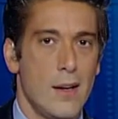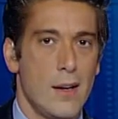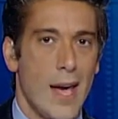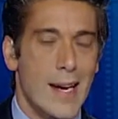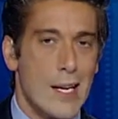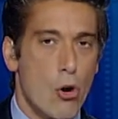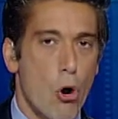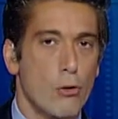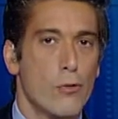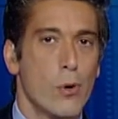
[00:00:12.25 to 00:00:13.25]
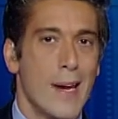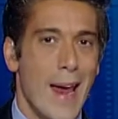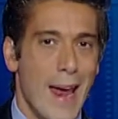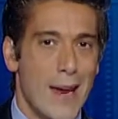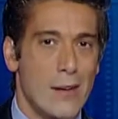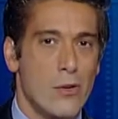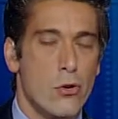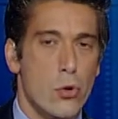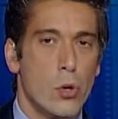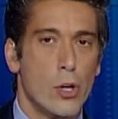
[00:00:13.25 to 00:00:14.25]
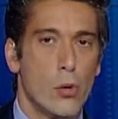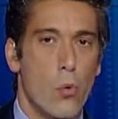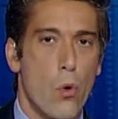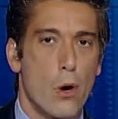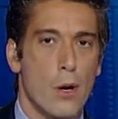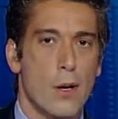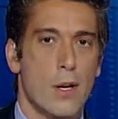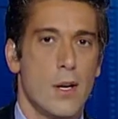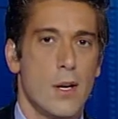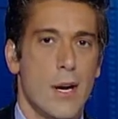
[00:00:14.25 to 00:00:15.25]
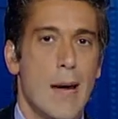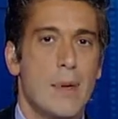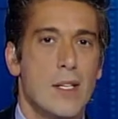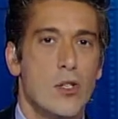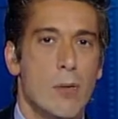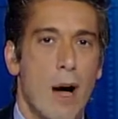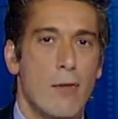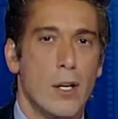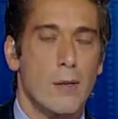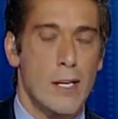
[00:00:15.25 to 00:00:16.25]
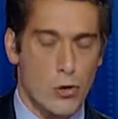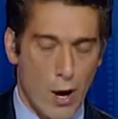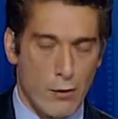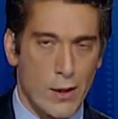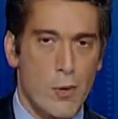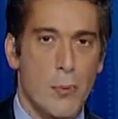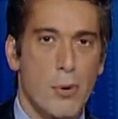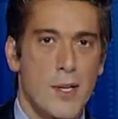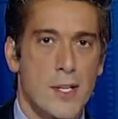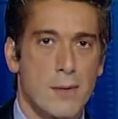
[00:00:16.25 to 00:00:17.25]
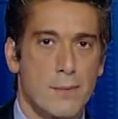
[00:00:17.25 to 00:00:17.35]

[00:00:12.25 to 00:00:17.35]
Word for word: And he called for an end to nuclear war. ABC's Jim Avila is traveling with the president.